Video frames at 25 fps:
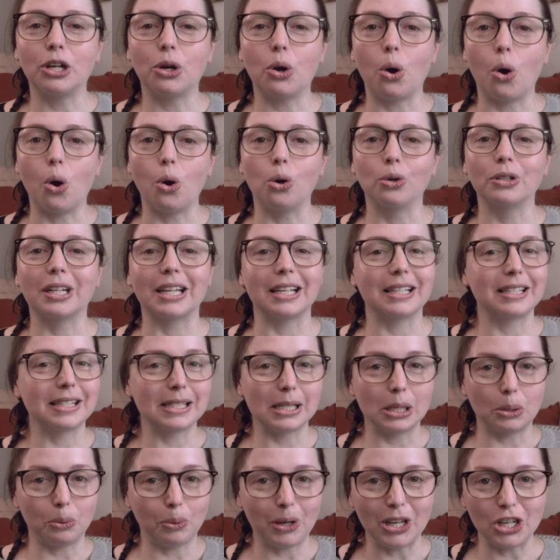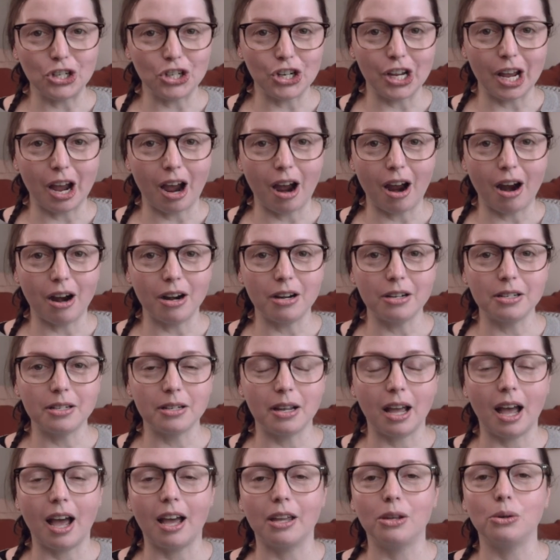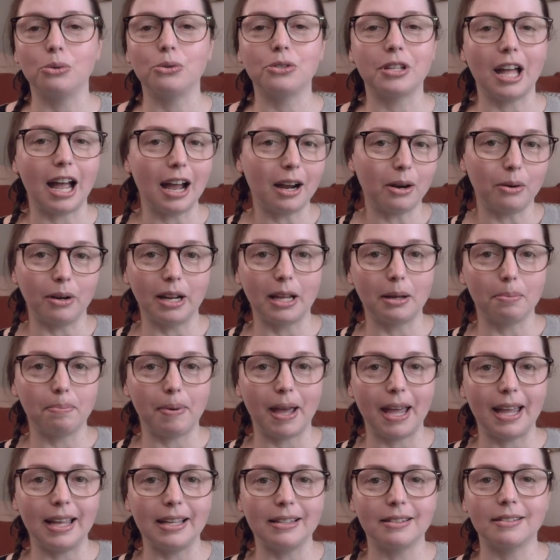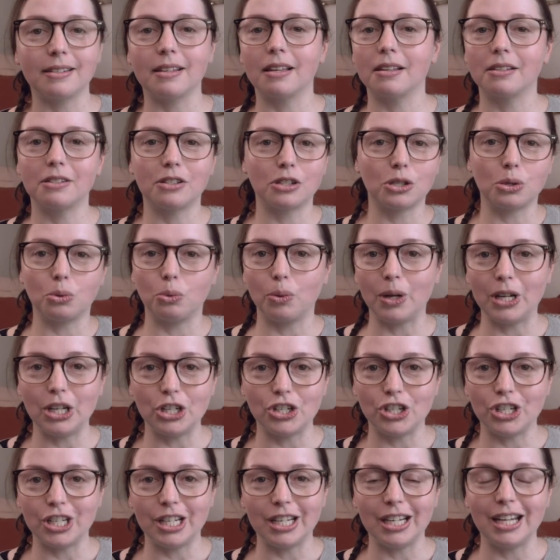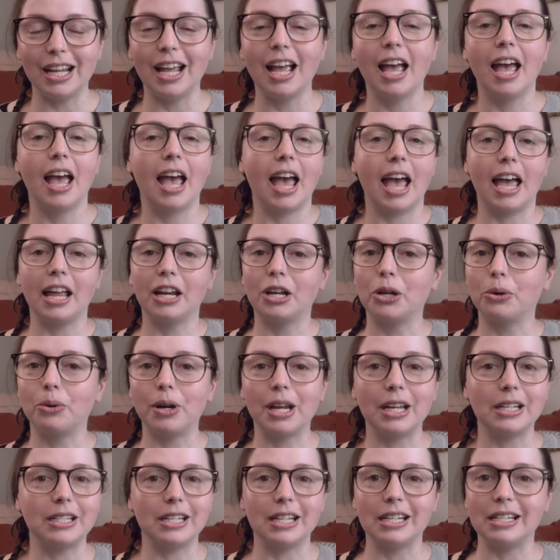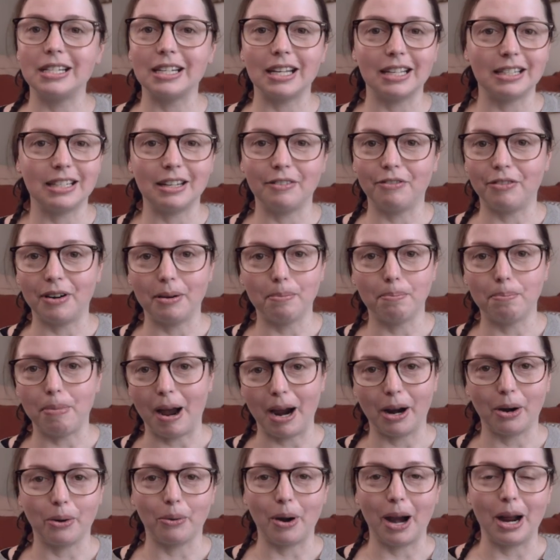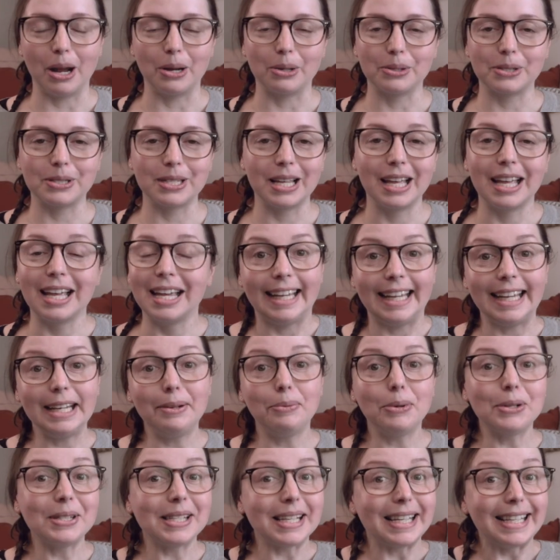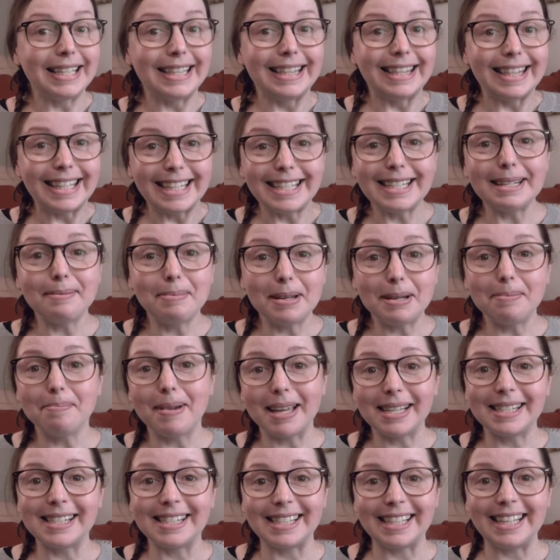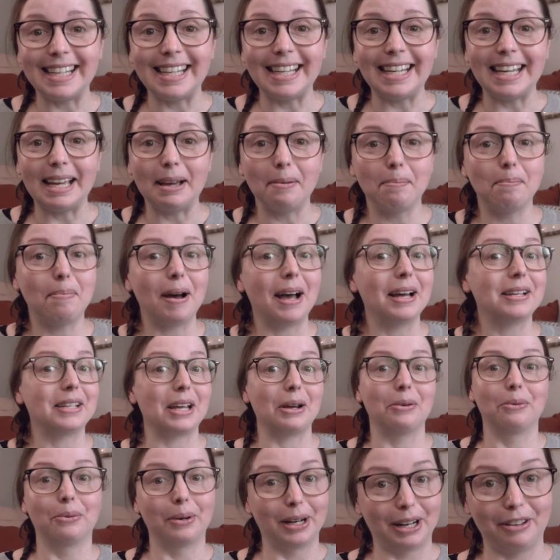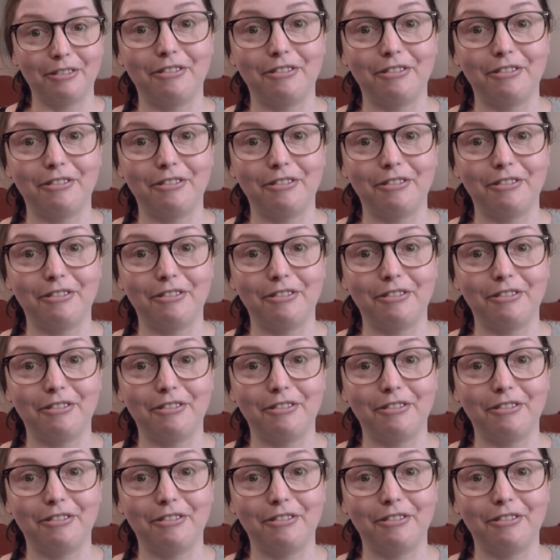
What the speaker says: called squeegee art. I used acrylic paints, squeegee, and created different backgrounds. It was a little bit messy, but really